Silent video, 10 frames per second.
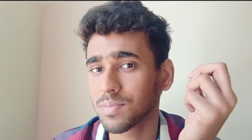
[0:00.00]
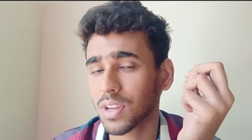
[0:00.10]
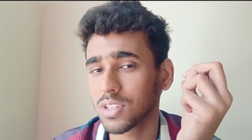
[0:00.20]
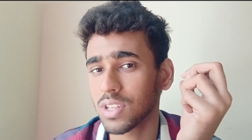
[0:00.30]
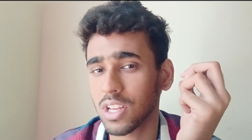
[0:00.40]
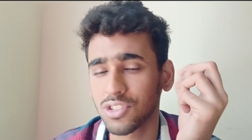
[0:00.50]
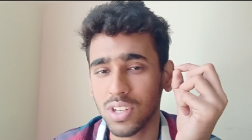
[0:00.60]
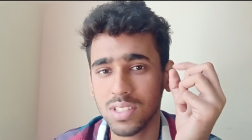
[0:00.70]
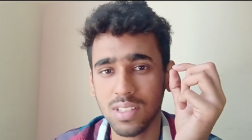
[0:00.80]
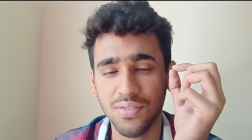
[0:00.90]
because it's
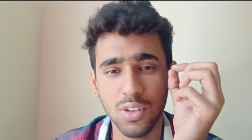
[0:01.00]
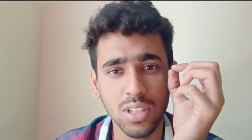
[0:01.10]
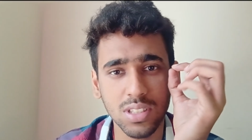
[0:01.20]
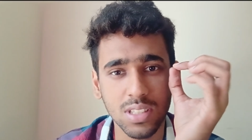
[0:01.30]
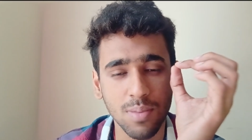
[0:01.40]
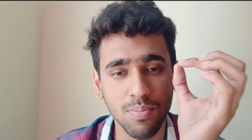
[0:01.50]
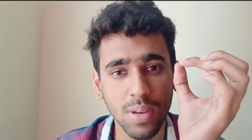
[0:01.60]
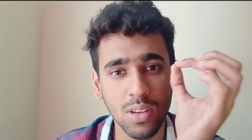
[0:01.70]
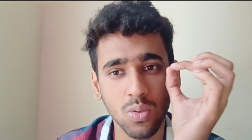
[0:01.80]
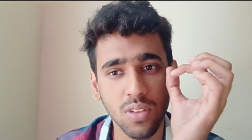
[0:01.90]
just, if you just
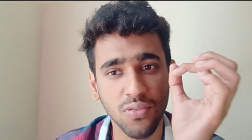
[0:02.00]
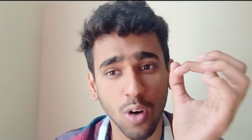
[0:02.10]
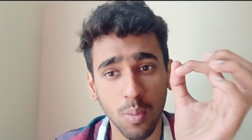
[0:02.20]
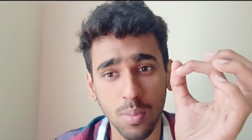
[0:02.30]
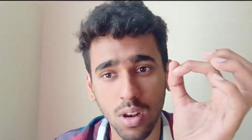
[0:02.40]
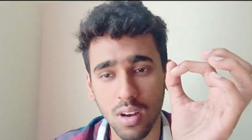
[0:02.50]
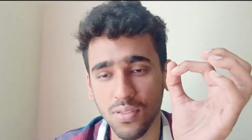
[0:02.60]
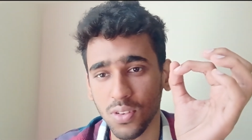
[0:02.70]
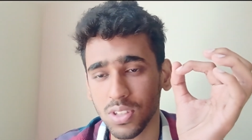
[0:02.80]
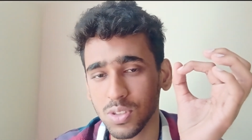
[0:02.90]
simply know the formula
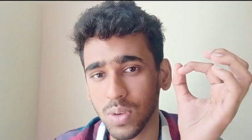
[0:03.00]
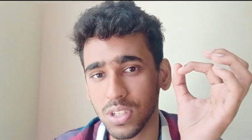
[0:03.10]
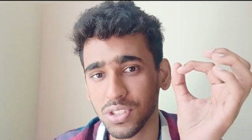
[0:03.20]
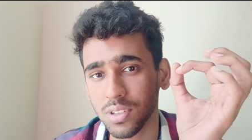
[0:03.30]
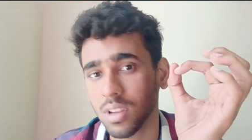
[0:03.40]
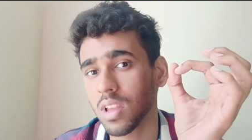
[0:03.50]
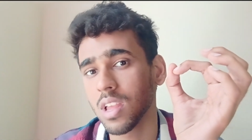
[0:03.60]
for this question,